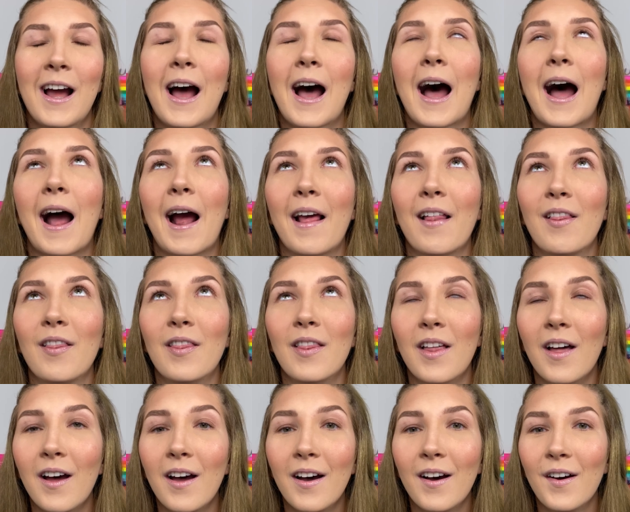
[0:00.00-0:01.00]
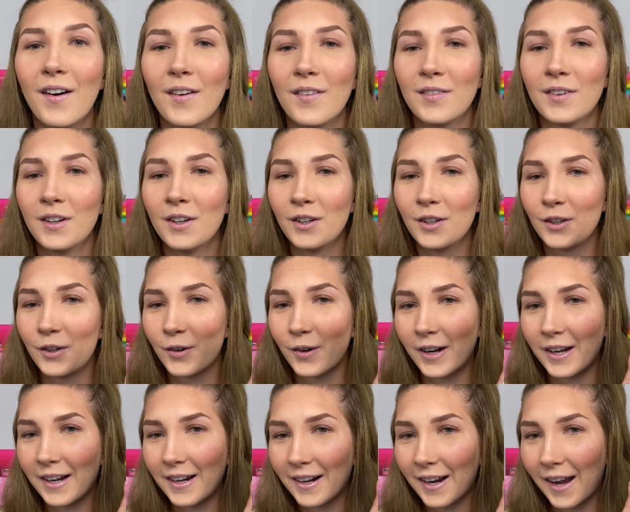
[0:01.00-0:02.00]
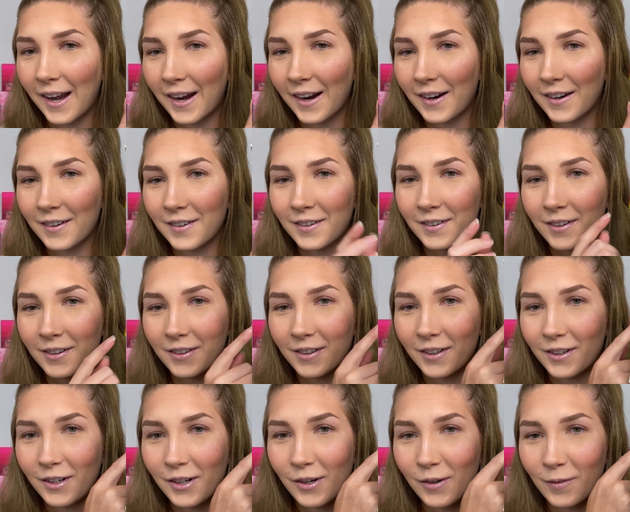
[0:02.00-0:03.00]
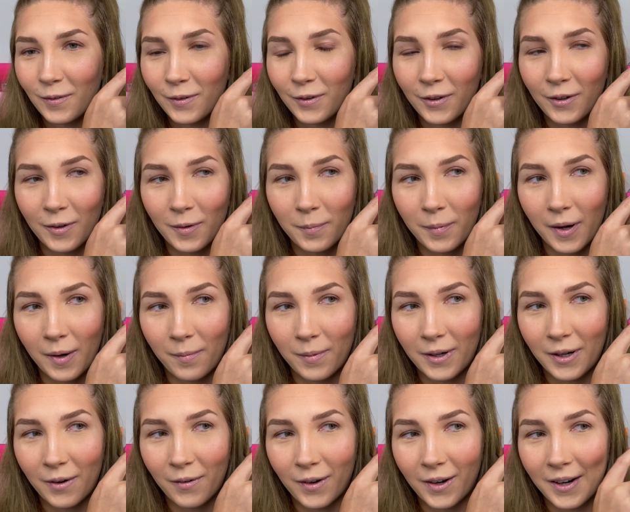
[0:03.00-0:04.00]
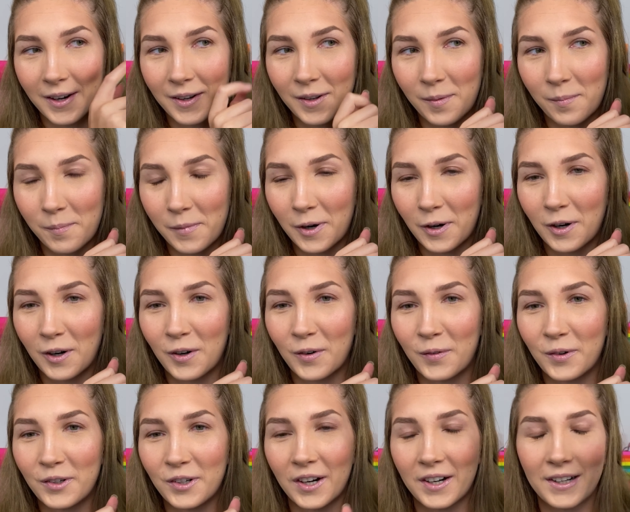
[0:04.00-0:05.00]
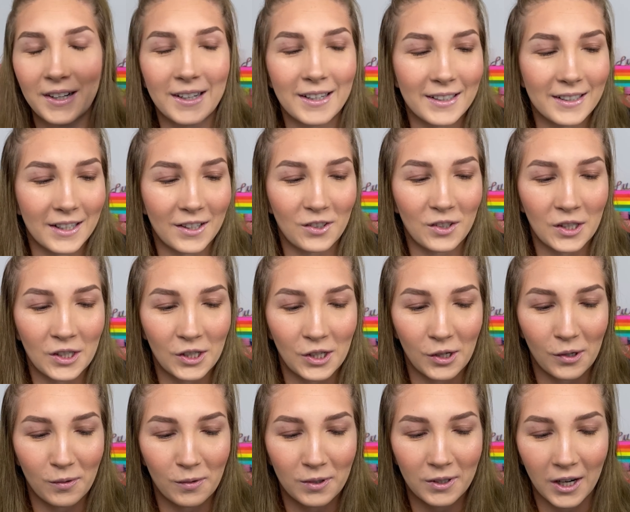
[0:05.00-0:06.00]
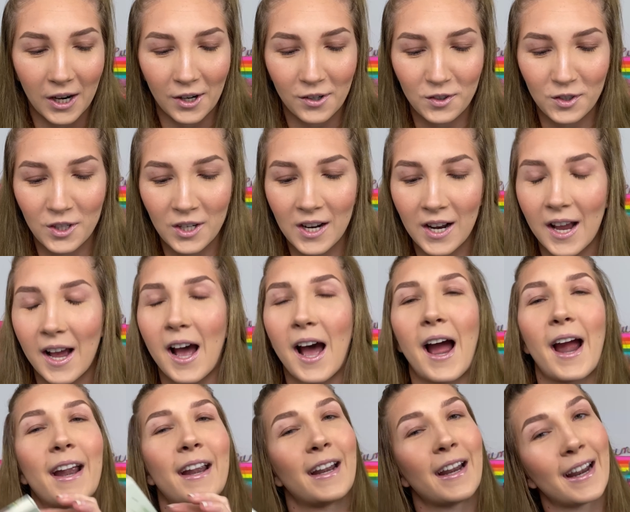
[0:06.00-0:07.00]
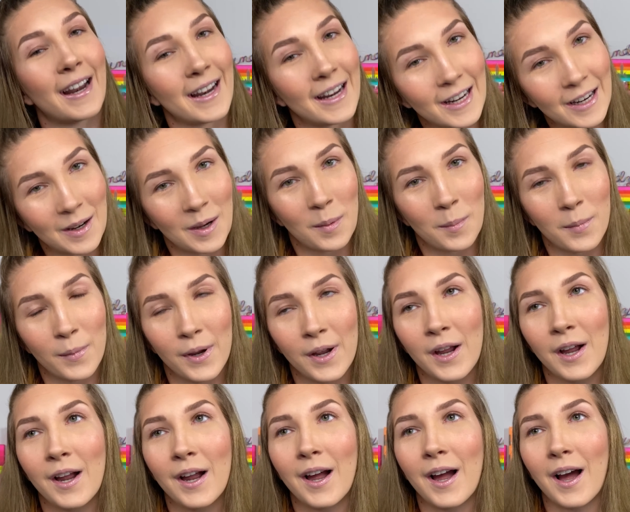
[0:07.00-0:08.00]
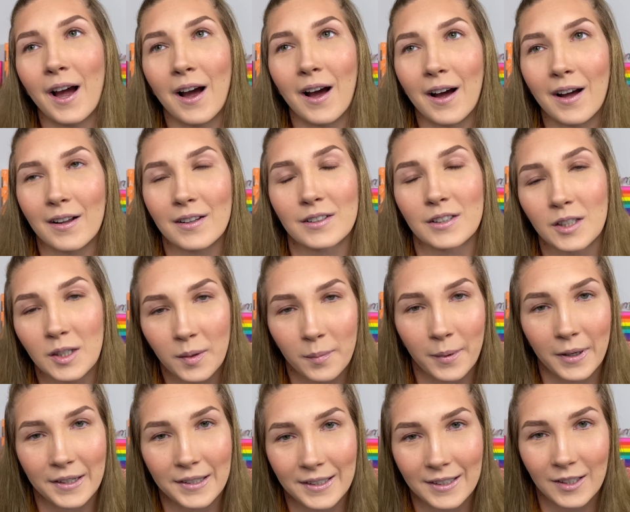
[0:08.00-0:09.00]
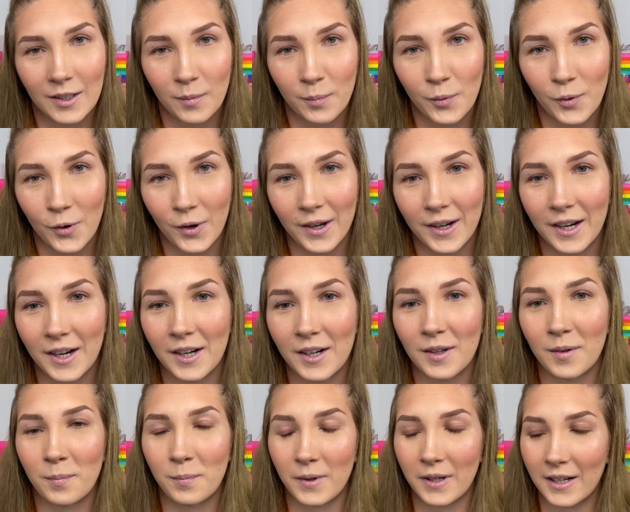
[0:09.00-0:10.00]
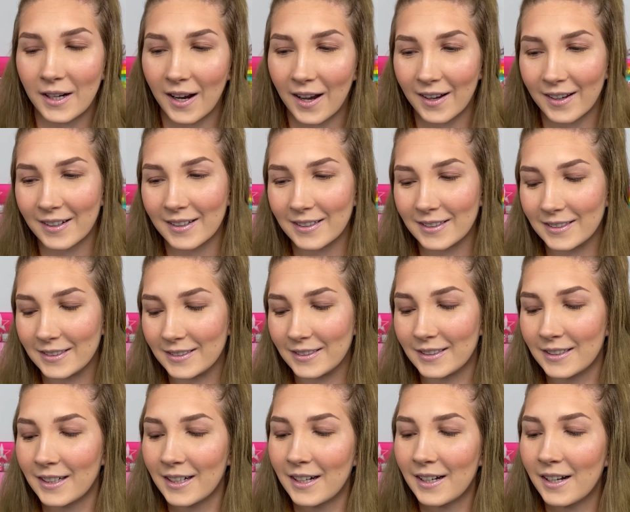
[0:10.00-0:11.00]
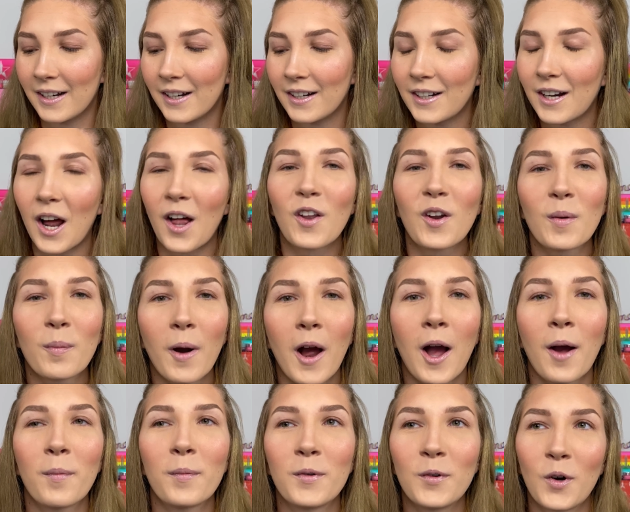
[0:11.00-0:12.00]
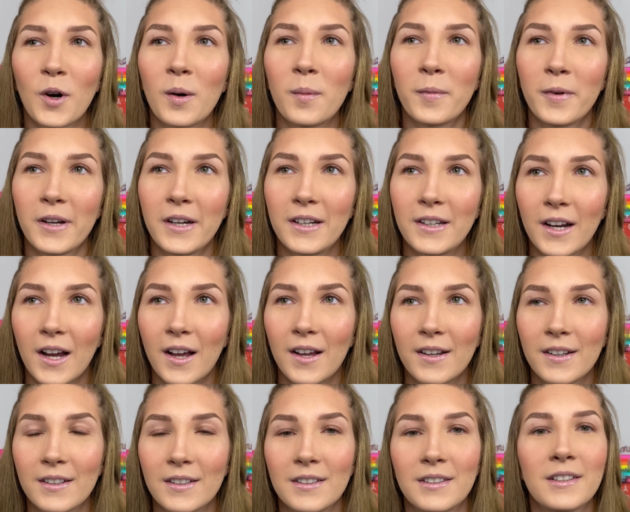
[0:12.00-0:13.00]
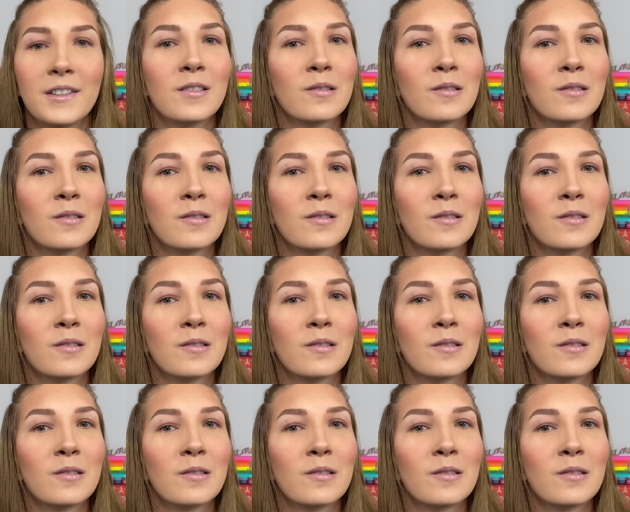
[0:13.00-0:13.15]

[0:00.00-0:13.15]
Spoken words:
I love green, and there's a cute little Baby Yoda in the mirror, which I think is such a cute touch. I am a little bit disappointed because Colourpop normally does